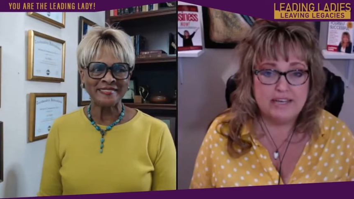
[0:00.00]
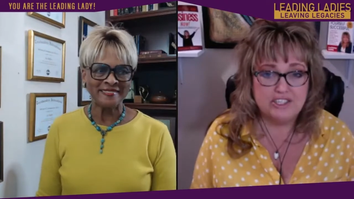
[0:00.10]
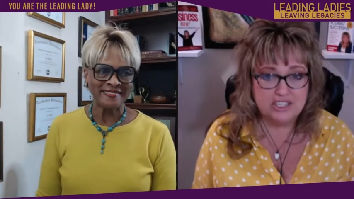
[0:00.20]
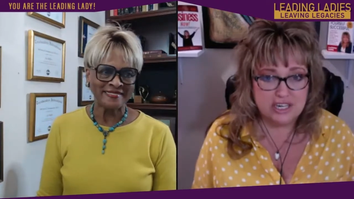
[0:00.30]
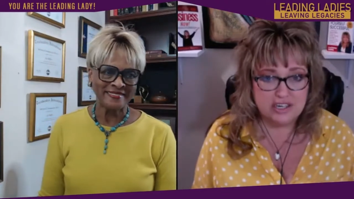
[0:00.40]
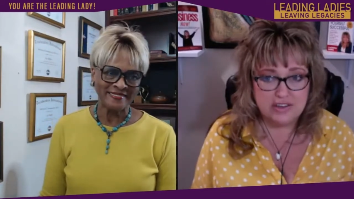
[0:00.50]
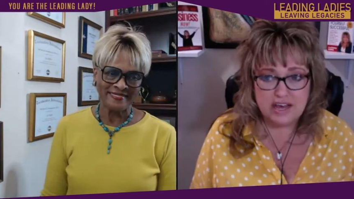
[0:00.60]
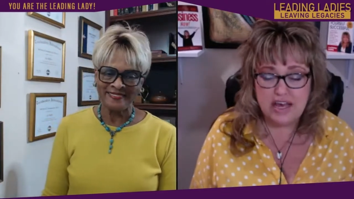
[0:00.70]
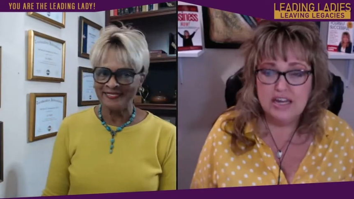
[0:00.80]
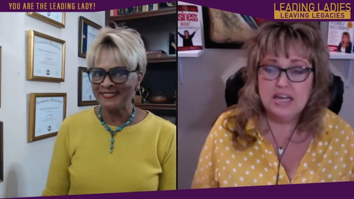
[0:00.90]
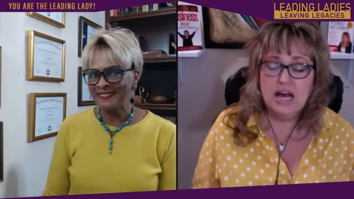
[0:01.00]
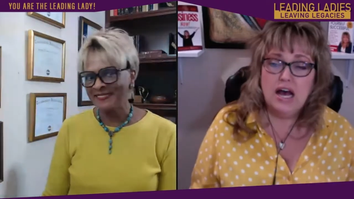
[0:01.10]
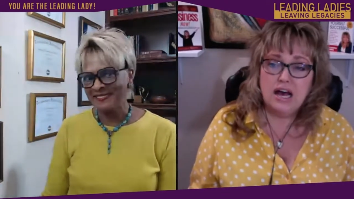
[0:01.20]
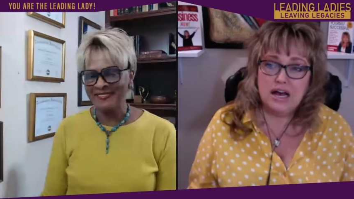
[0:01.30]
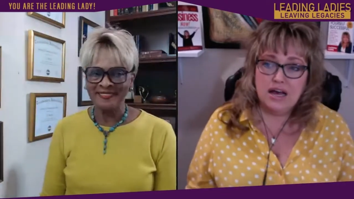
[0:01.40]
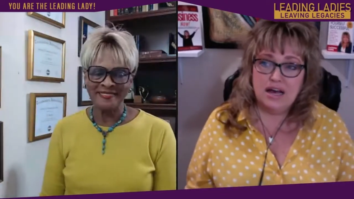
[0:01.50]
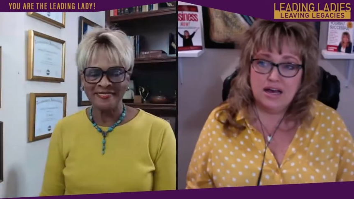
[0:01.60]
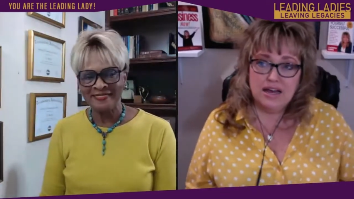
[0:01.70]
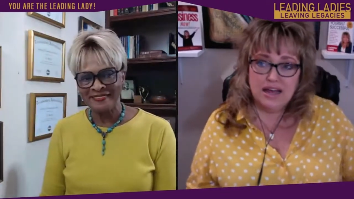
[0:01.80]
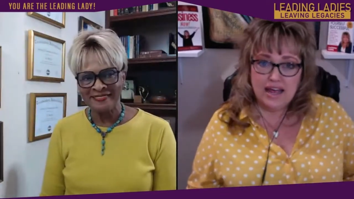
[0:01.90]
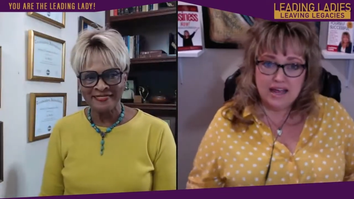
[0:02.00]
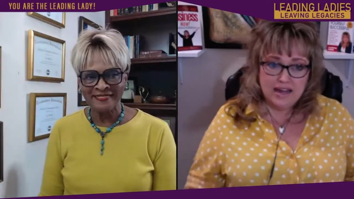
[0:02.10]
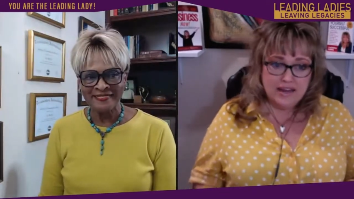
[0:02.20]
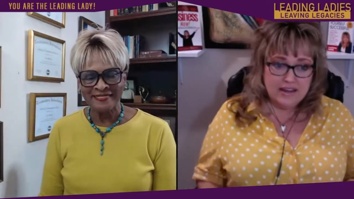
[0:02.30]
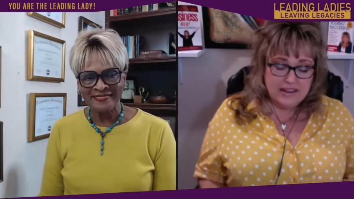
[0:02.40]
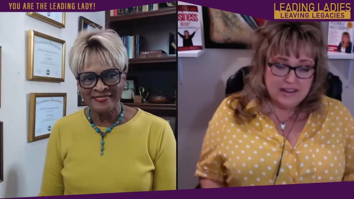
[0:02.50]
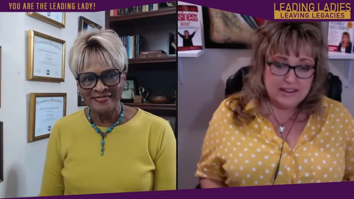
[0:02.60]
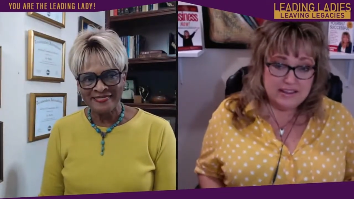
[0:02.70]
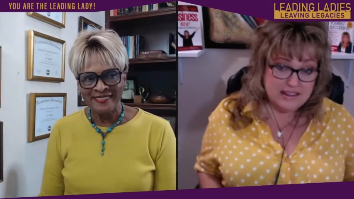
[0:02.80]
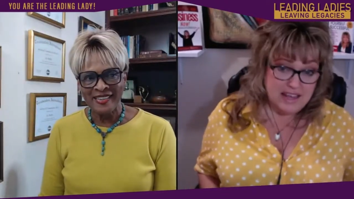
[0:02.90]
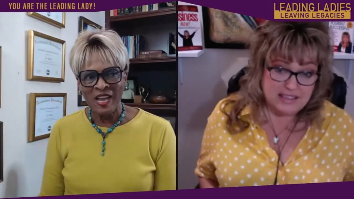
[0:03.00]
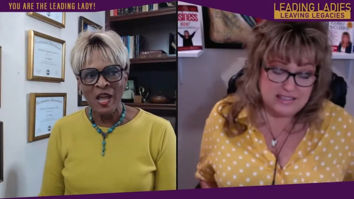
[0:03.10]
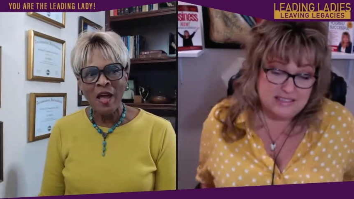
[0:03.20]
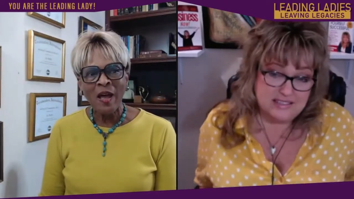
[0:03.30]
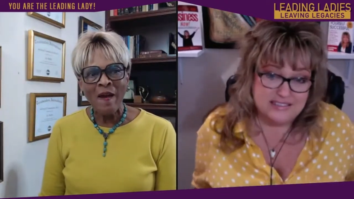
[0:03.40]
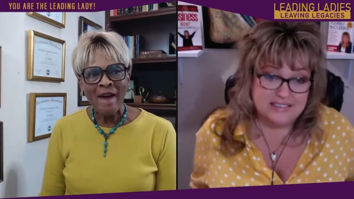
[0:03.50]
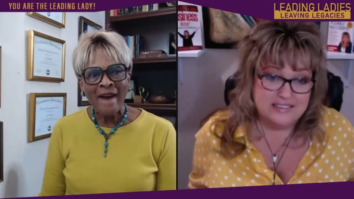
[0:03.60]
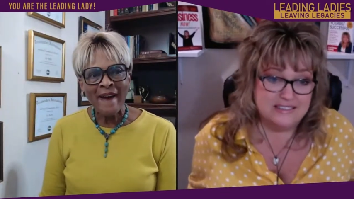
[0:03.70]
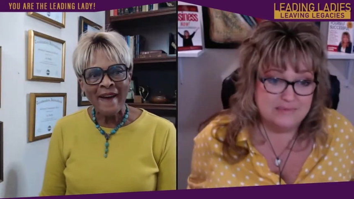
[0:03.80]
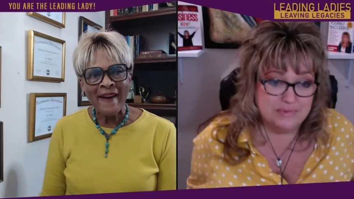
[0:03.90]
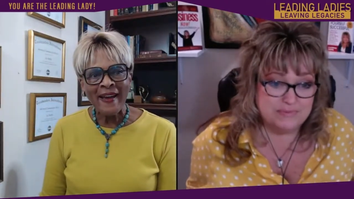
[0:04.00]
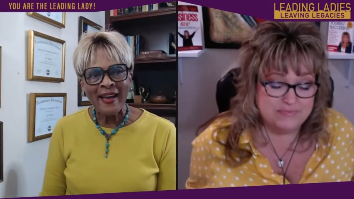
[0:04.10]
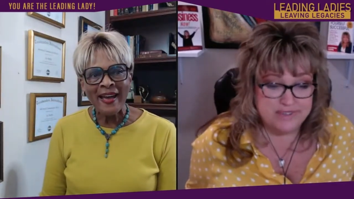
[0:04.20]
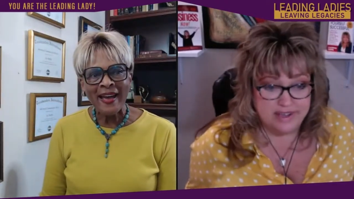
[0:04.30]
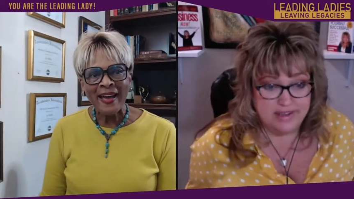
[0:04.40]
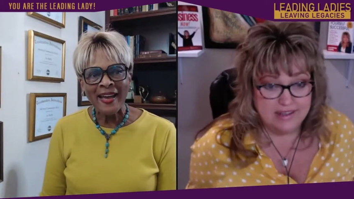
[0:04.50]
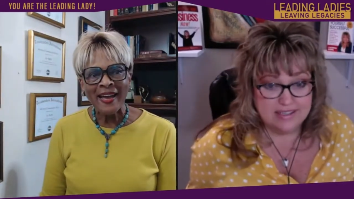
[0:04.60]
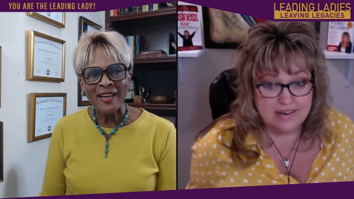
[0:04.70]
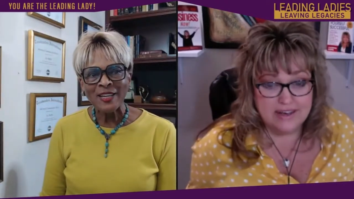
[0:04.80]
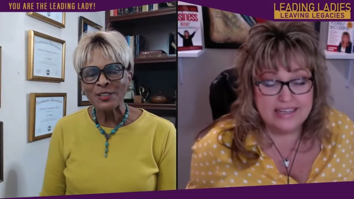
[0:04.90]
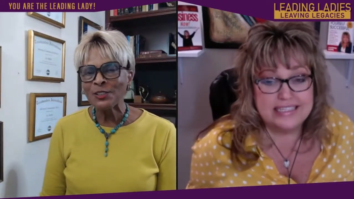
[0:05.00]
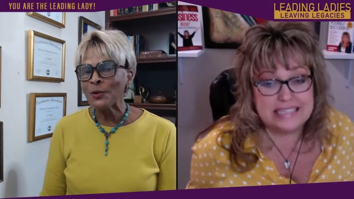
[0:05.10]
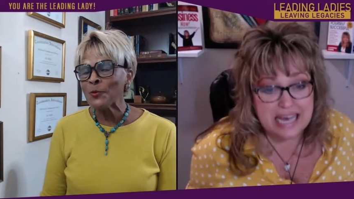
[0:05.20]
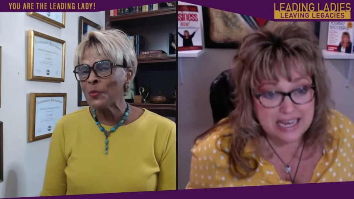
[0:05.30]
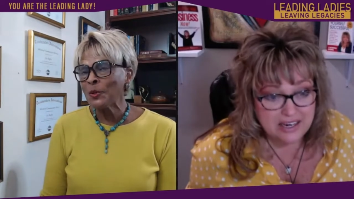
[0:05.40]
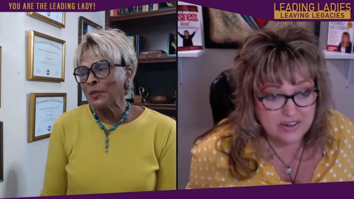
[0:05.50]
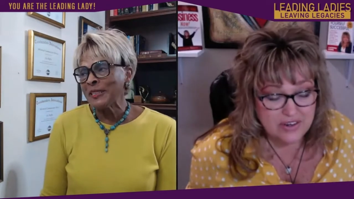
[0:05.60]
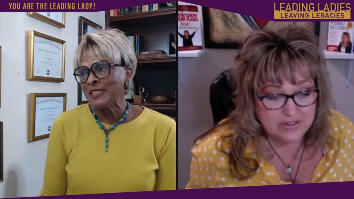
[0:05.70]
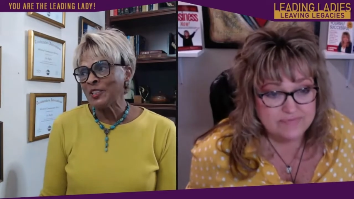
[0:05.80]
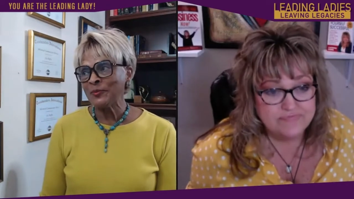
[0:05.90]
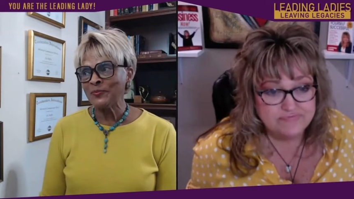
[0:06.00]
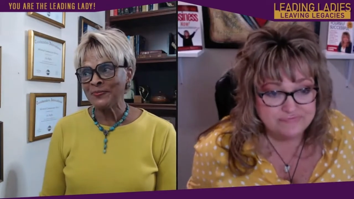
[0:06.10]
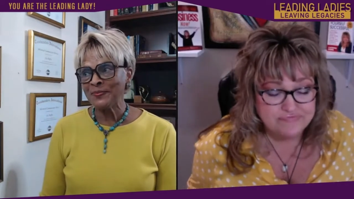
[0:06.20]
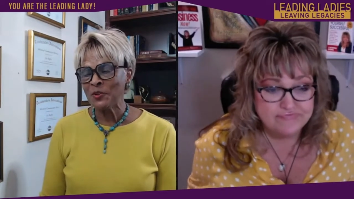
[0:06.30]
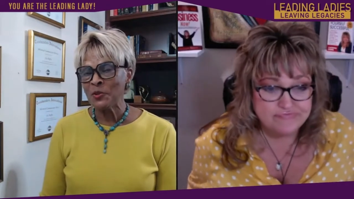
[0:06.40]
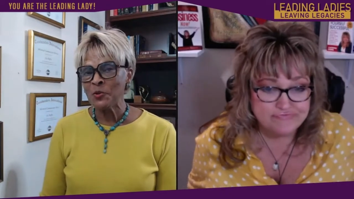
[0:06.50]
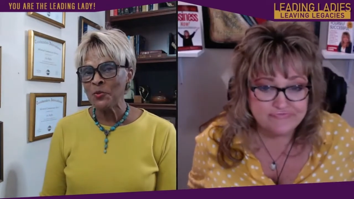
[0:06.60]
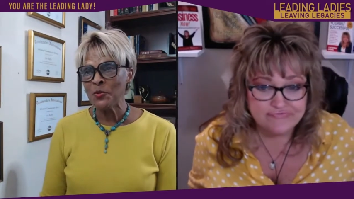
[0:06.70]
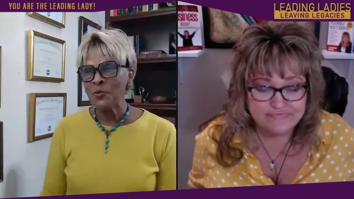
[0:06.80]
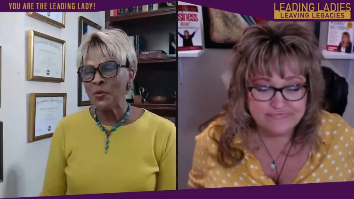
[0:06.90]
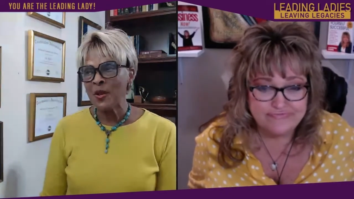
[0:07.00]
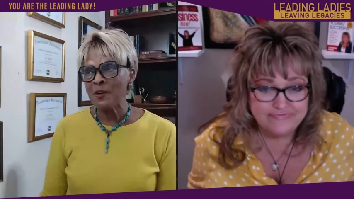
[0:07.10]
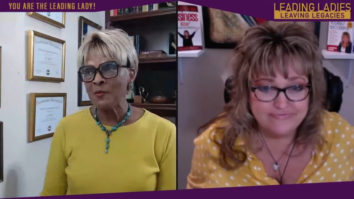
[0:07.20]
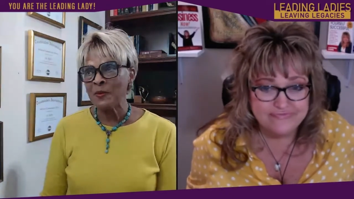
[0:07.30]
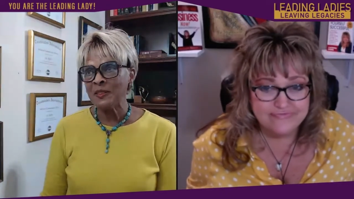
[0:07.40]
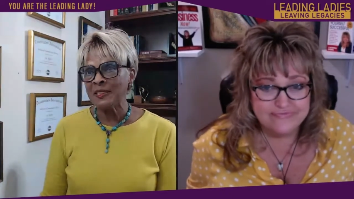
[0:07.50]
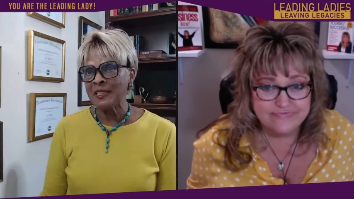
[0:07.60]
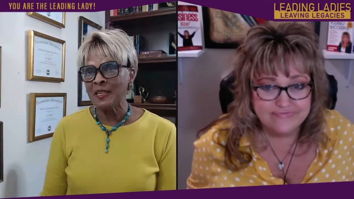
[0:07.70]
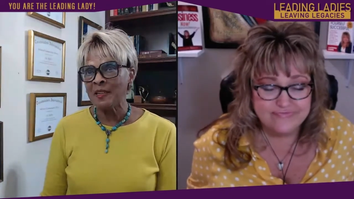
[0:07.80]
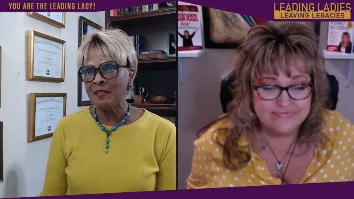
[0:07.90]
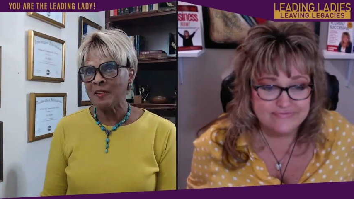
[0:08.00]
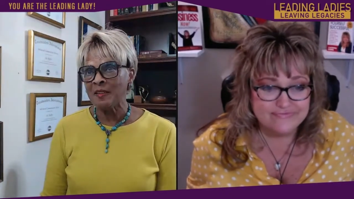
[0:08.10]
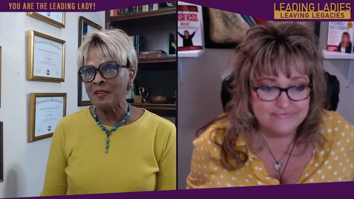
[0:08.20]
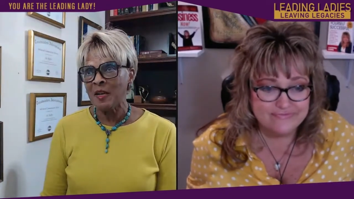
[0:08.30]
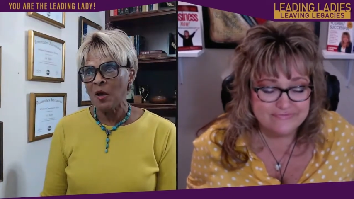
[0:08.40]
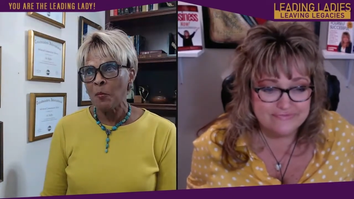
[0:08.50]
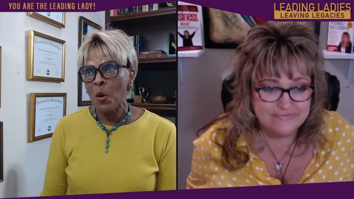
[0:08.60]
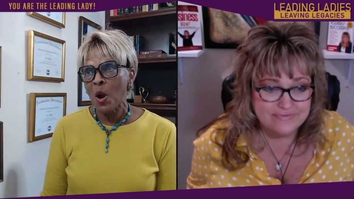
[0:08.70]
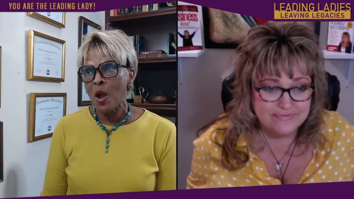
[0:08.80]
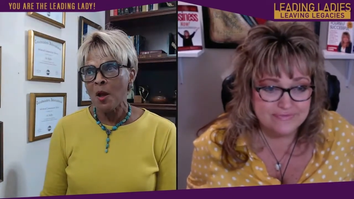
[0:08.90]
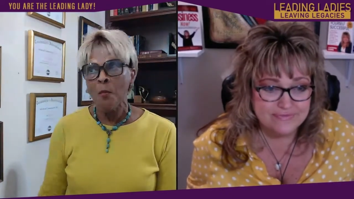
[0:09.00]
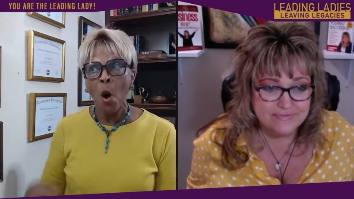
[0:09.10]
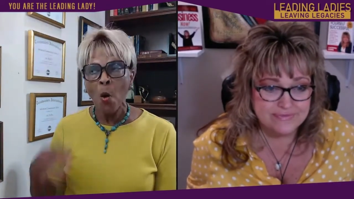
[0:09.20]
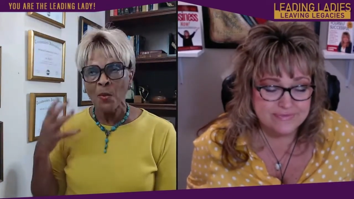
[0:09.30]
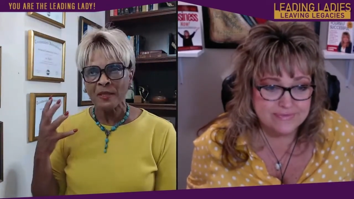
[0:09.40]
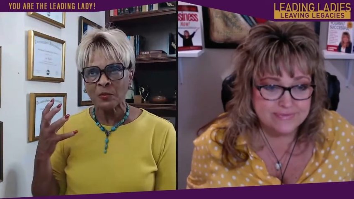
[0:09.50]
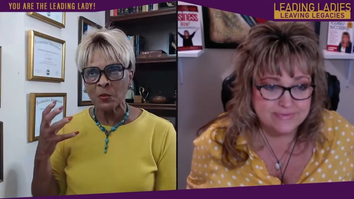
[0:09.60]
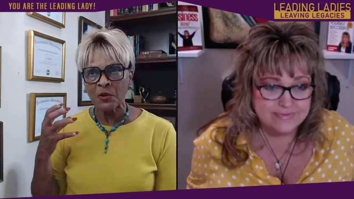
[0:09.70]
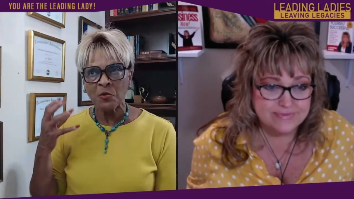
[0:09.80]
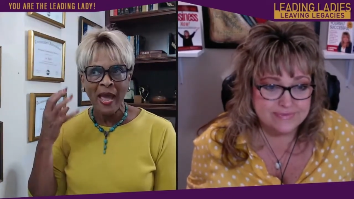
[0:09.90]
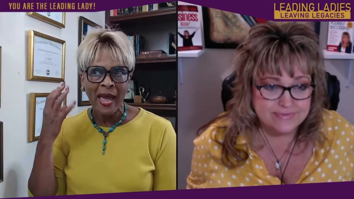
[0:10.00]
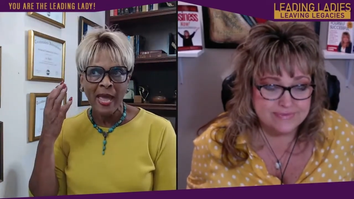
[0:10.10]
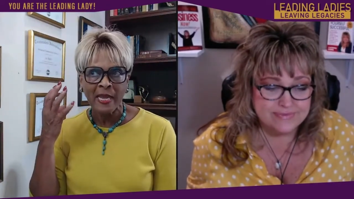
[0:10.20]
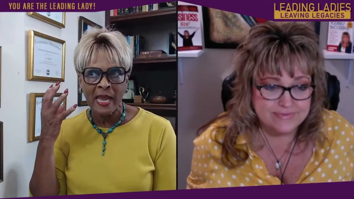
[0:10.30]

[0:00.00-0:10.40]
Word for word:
Speaker 1: because you got to do that. Uh, and that's yeah, that's how I got the well, title. Well,
Speaker 2: listen, you you it was uh, a mo- a moment where you had